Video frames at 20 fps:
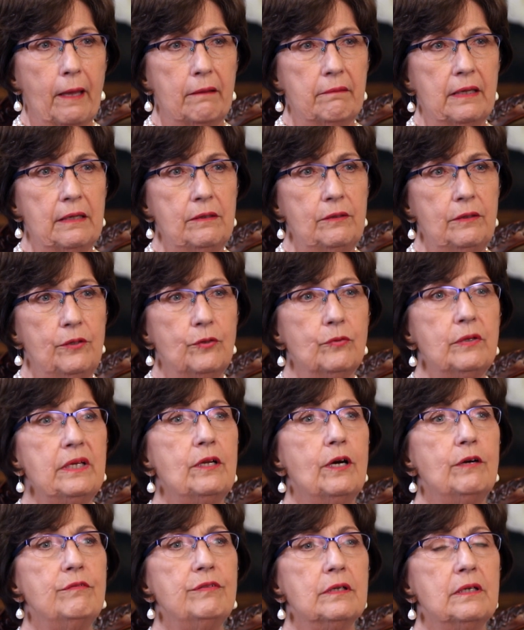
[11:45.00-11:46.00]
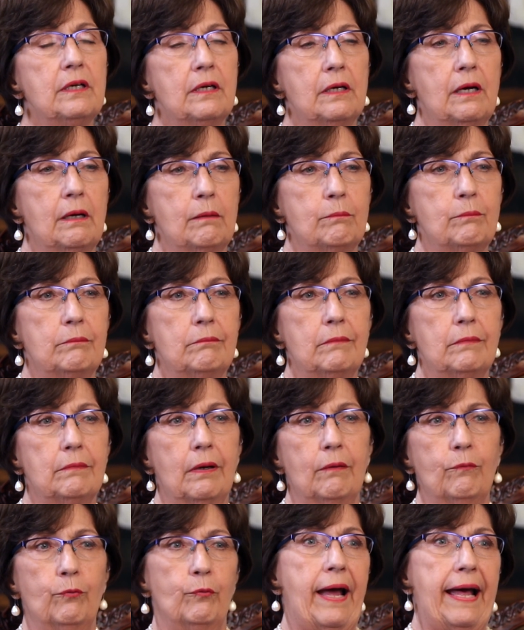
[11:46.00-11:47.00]
then you can overcome
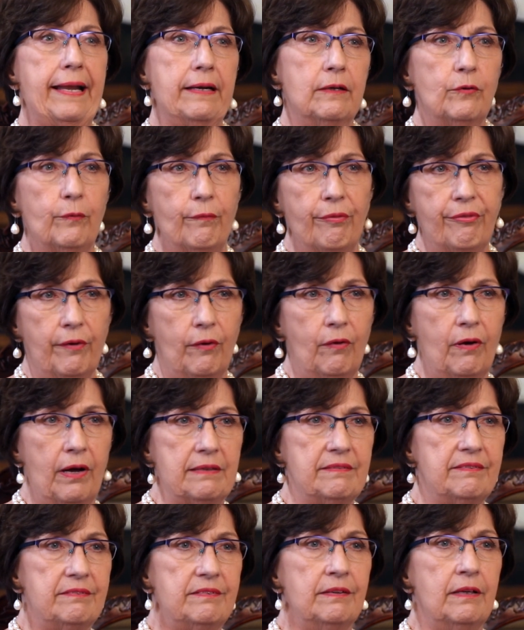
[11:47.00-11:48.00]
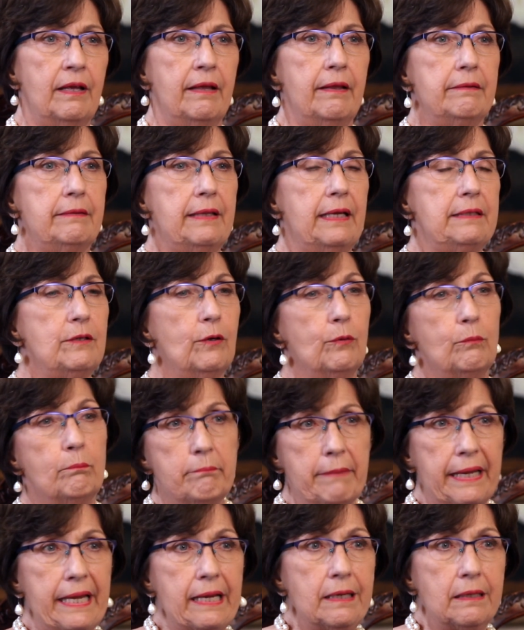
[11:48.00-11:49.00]
radical thoughts that don't
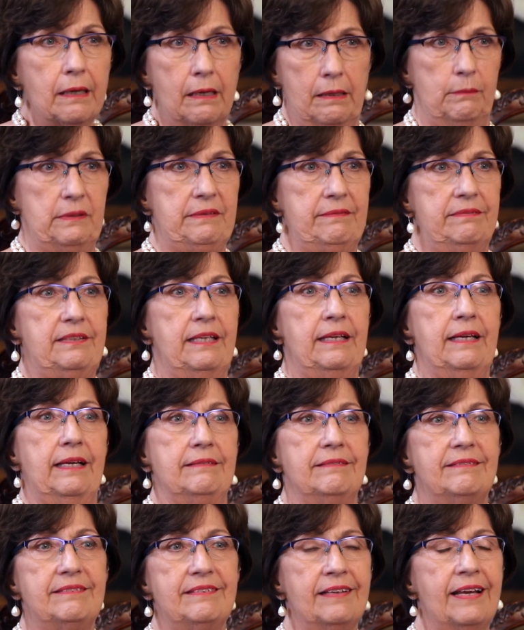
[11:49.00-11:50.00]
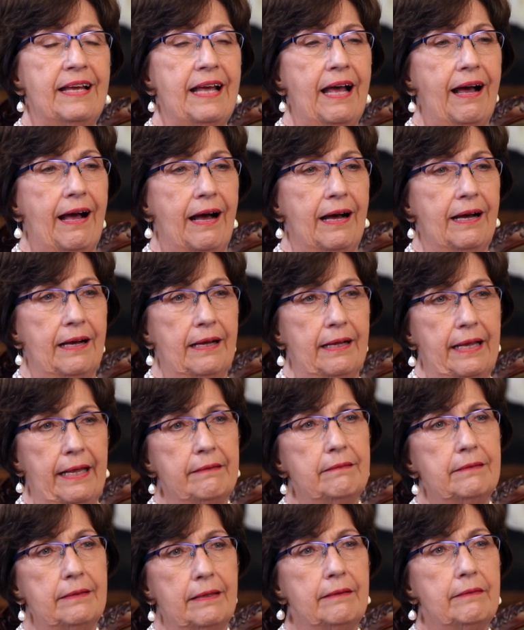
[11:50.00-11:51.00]
make common sense.
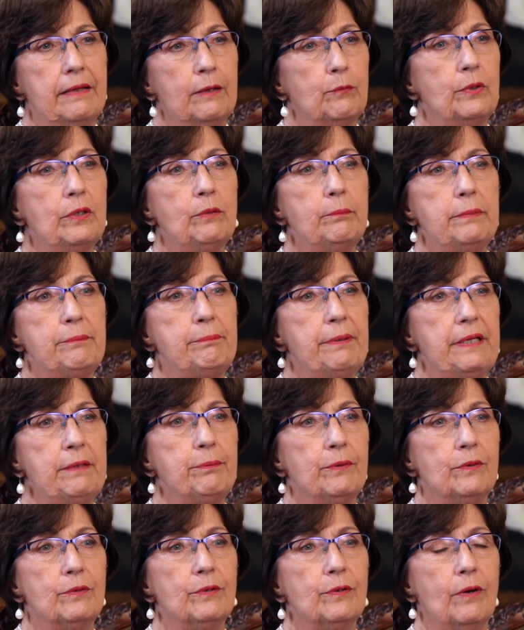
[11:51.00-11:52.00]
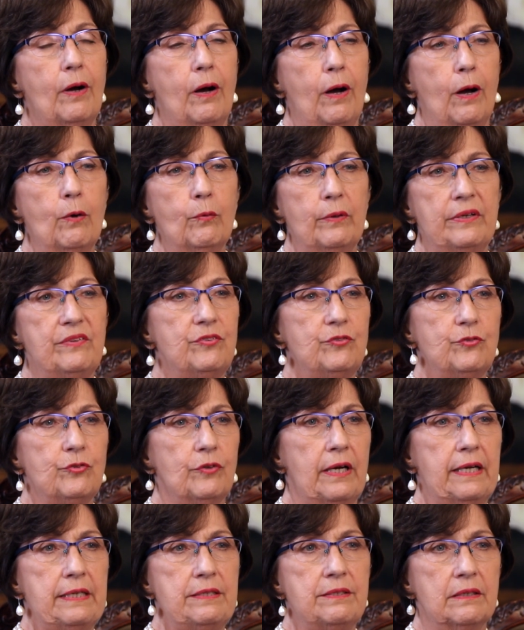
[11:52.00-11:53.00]
And there will be people who are always
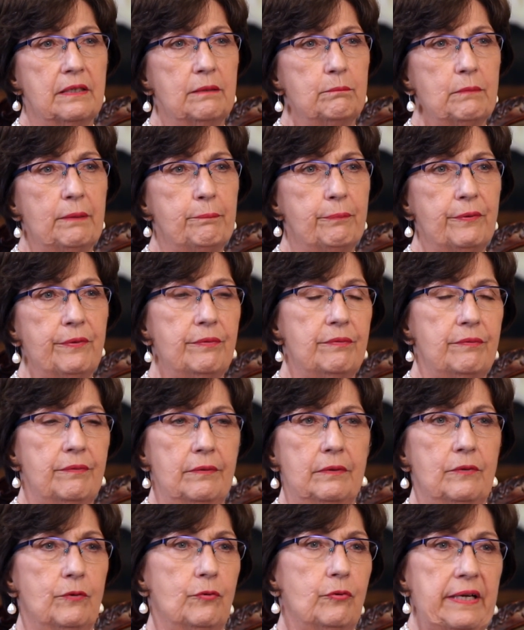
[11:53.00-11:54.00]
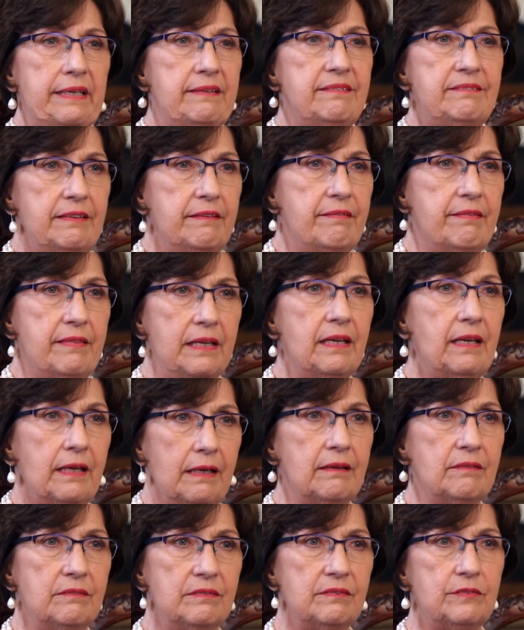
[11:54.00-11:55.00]
trying to come up with crazy
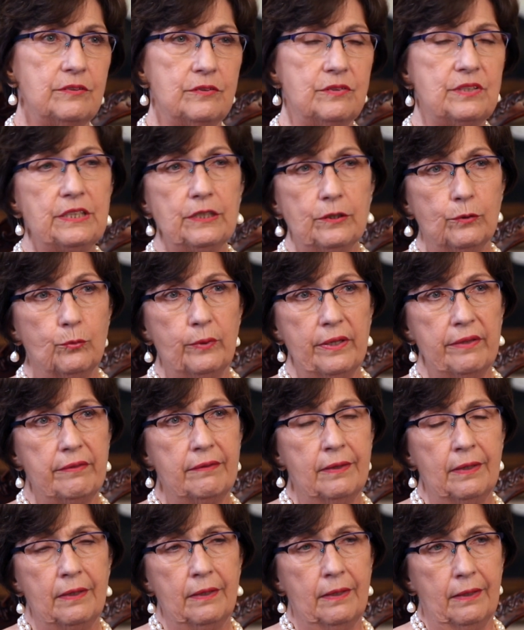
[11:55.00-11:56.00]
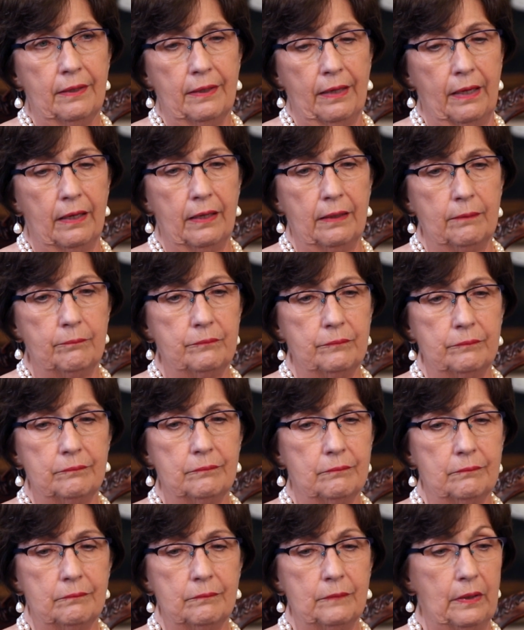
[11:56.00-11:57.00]
things to deal with
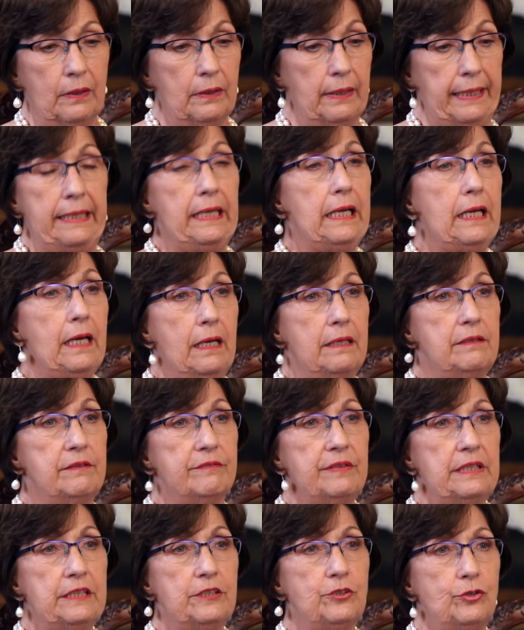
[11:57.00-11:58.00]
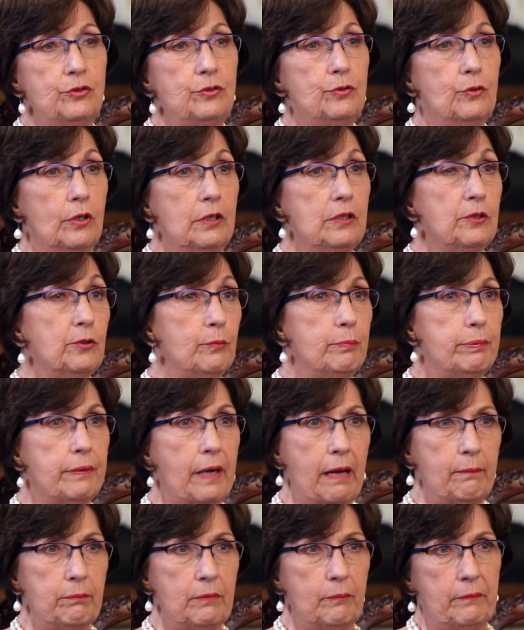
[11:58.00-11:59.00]
any kind of issue or a little
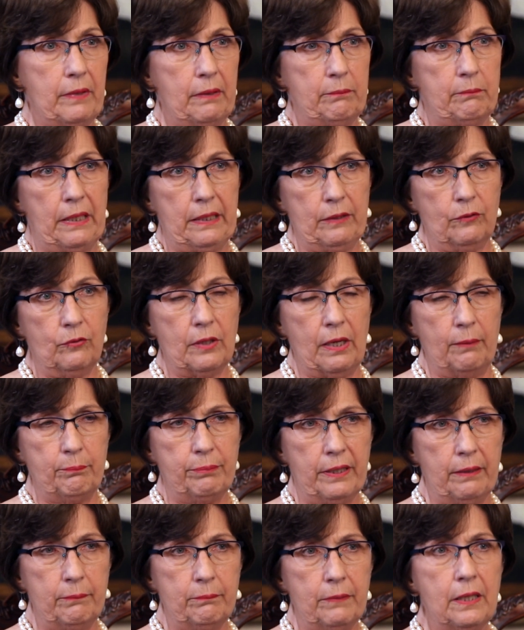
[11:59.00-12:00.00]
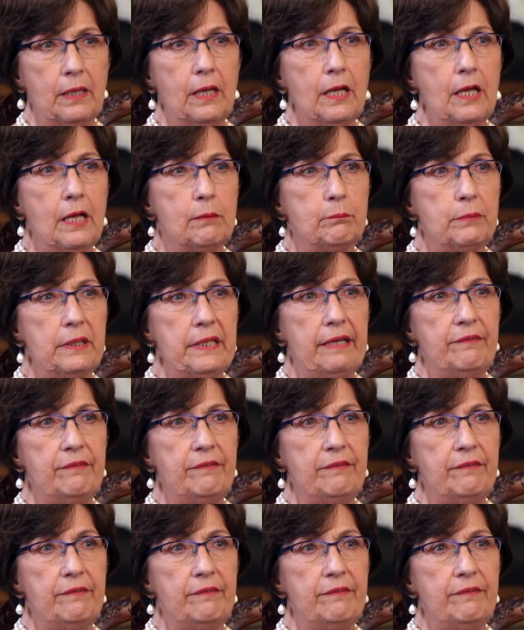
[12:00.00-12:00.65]
problem that might crop up. But